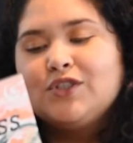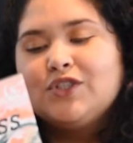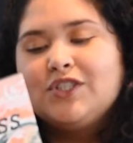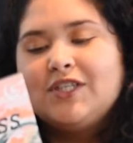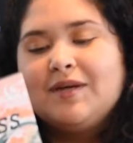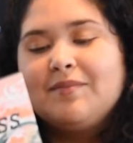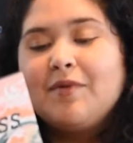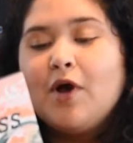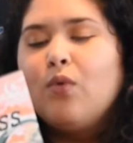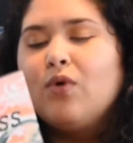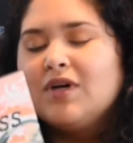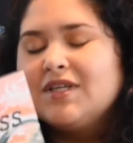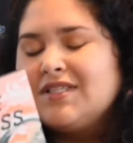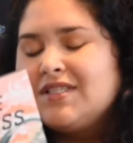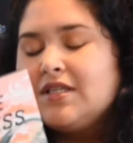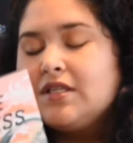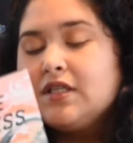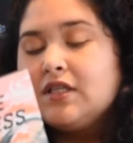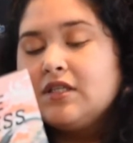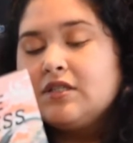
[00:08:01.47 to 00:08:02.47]
ship
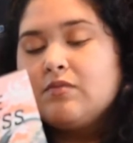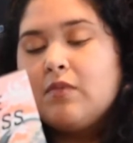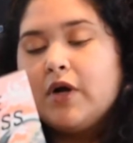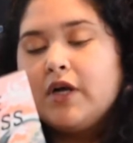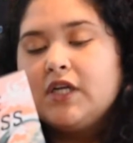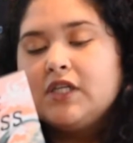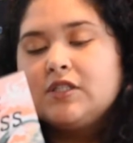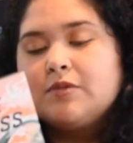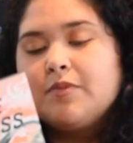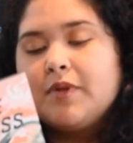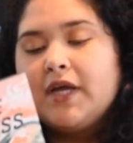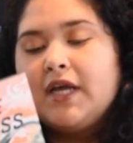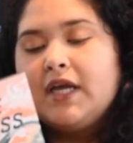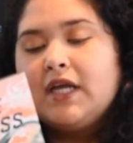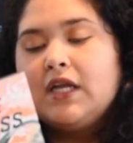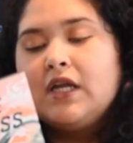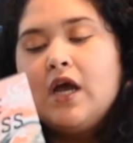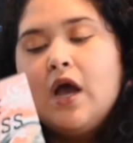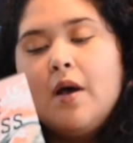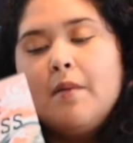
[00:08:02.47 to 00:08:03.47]
wasn't the smartest plan,
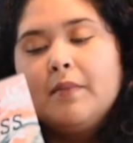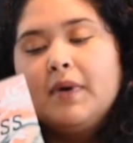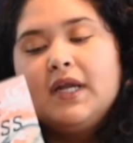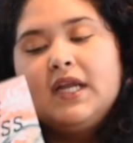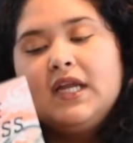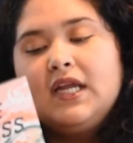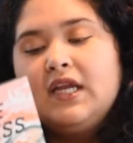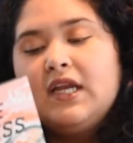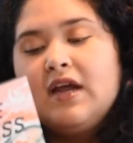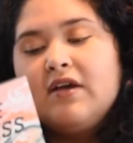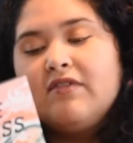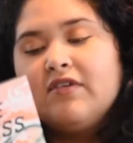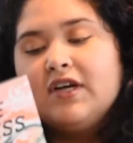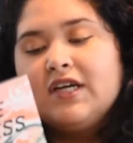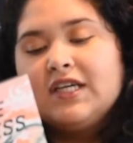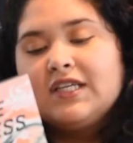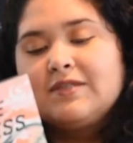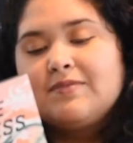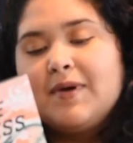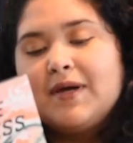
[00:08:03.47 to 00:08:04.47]
but he never
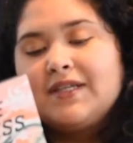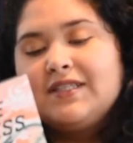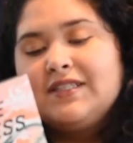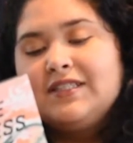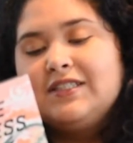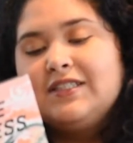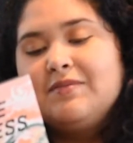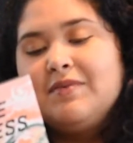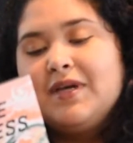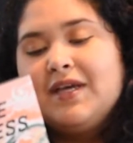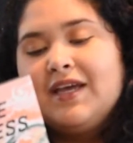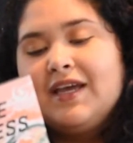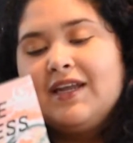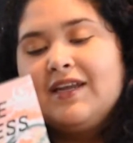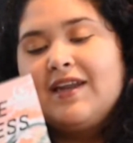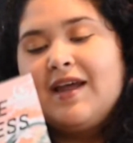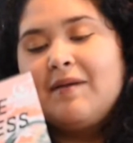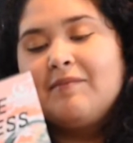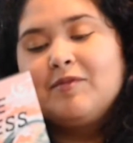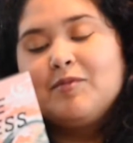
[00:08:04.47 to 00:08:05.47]
expected to be
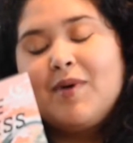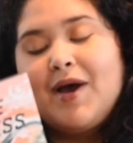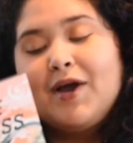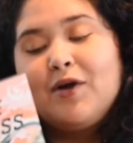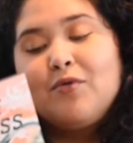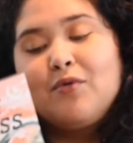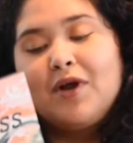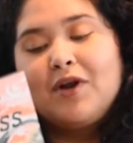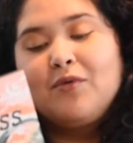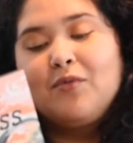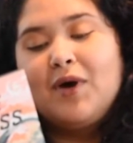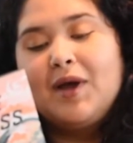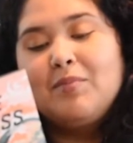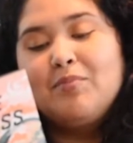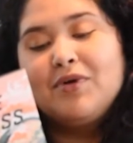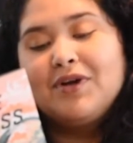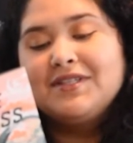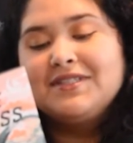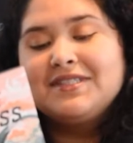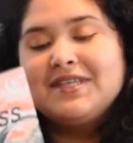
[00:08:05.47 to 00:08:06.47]
kidnapped by a runaway
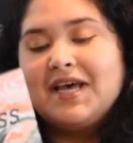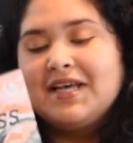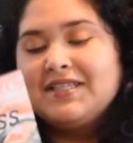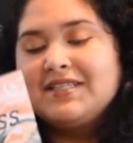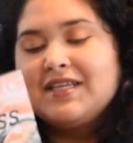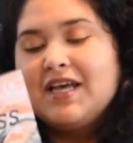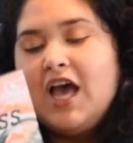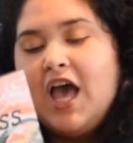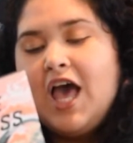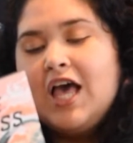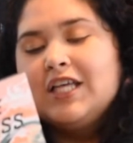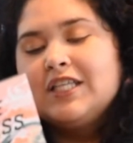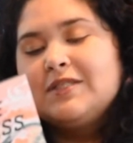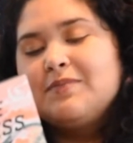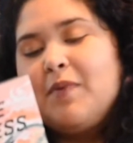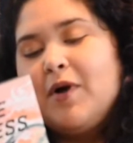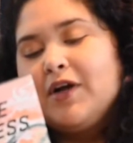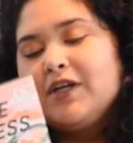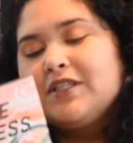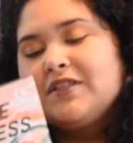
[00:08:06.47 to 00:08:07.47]
princess.
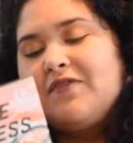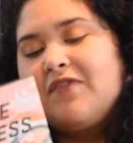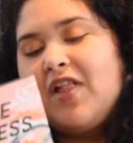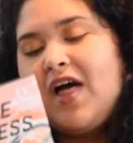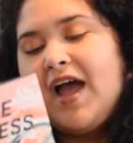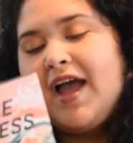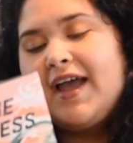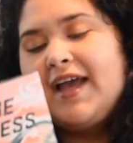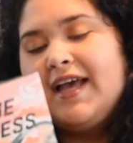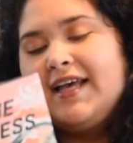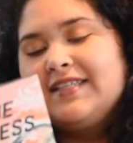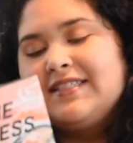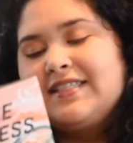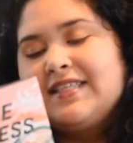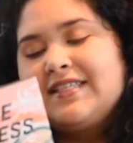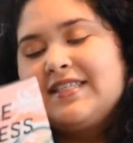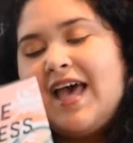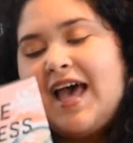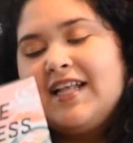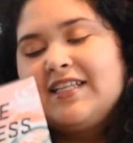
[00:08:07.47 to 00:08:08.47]
Sparks fly as
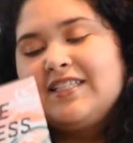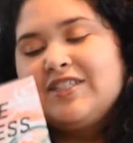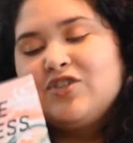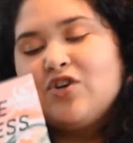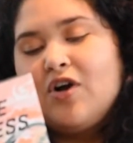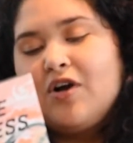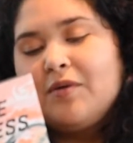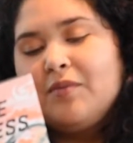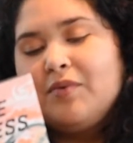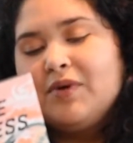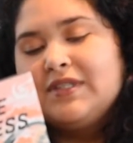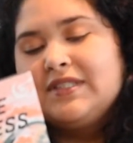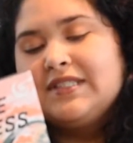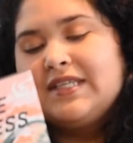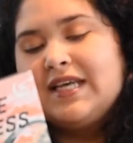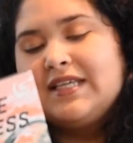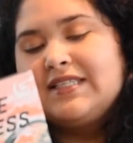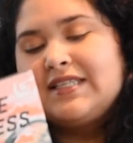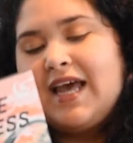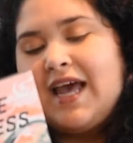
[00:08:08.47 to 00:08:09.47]
this headstrong
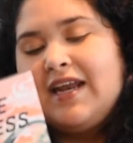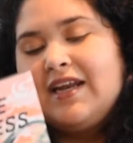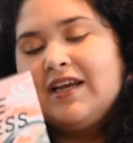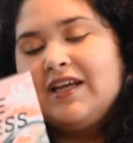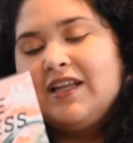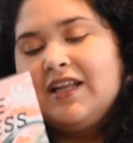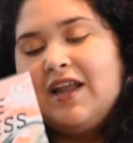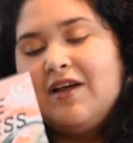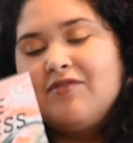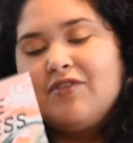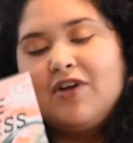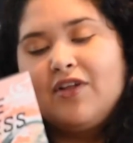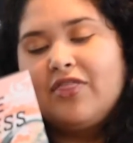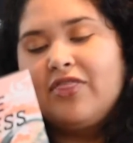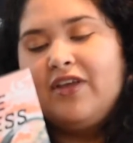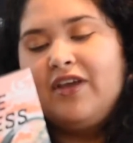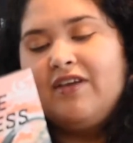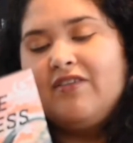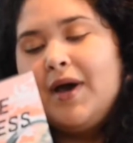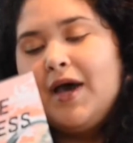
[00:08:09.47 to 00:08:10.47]
princess and clever
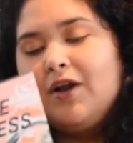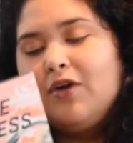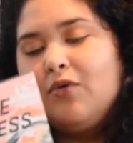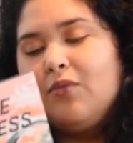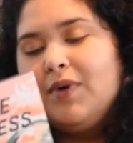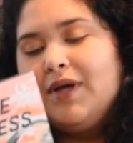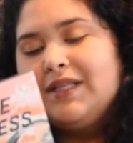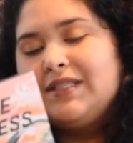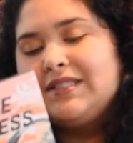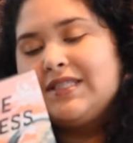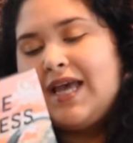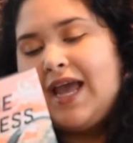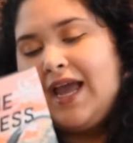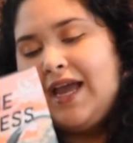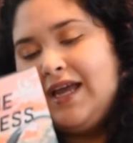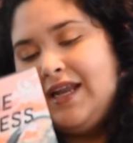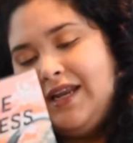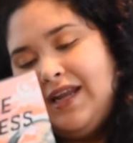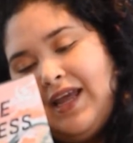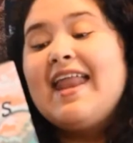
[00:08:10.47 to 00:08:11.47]
thief battle wits
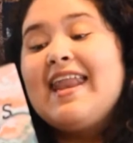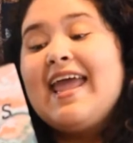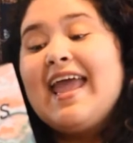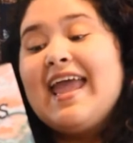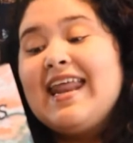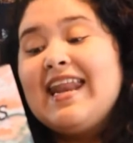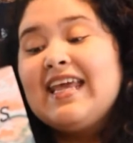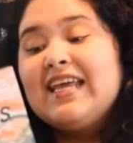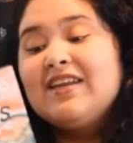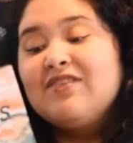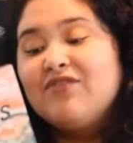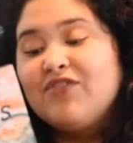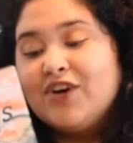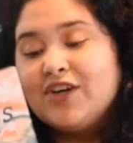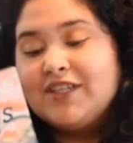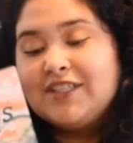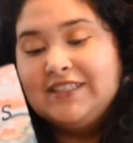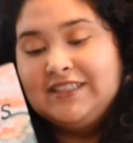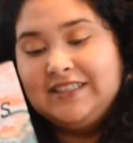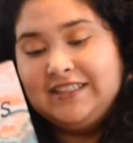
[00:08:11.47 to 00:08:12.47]
and
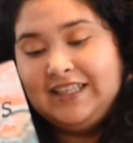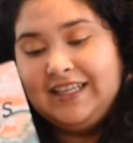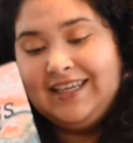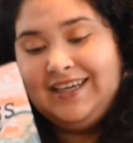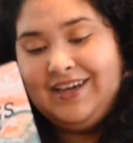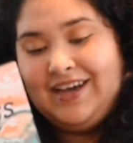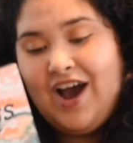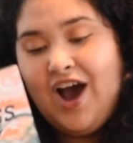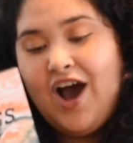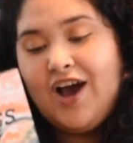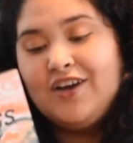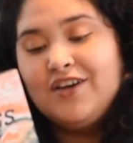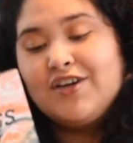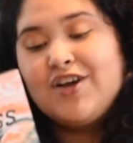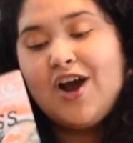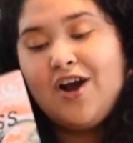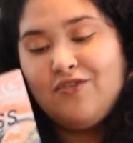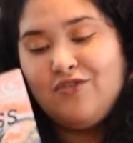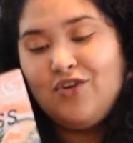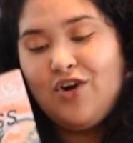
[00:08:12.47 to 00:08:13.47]
inadvertently
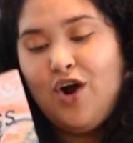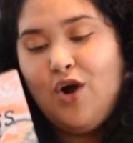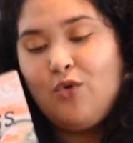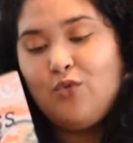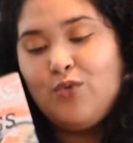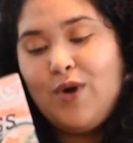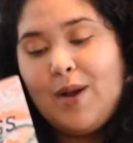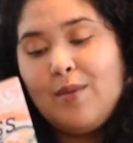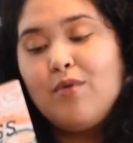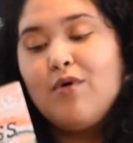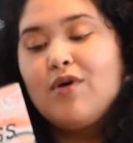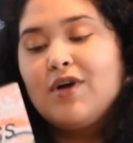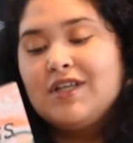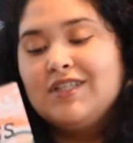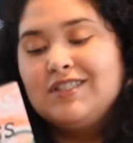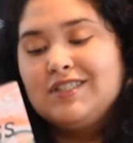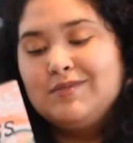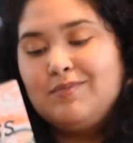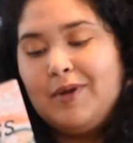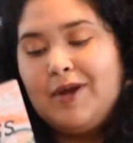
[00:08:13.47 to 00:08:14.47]
uncover a rebel
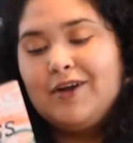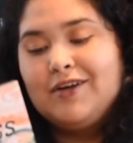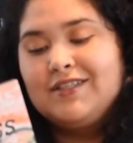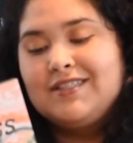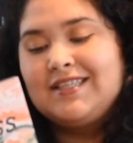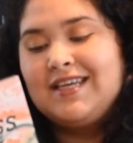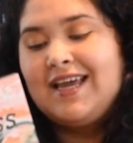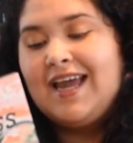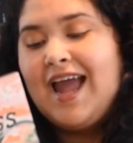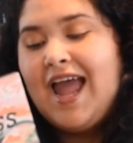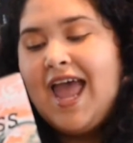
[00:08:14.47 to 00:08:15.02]
conspiracy